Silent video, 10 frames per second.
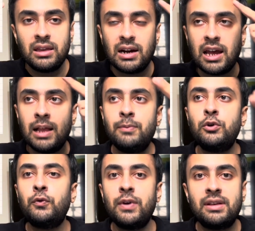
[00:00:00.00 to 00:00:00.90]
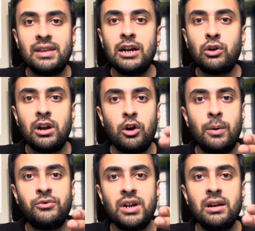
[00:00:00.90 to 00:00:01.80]
that helps you fixate on
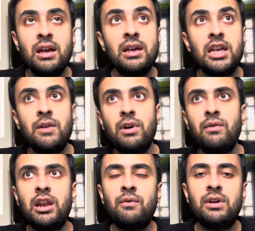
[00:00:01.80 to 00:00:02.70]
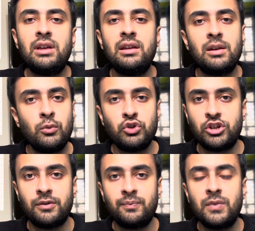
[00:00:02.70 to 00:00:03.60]
an object even whenever there is a
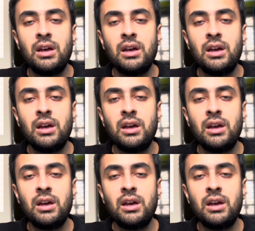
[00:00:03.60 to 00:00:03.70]
motion.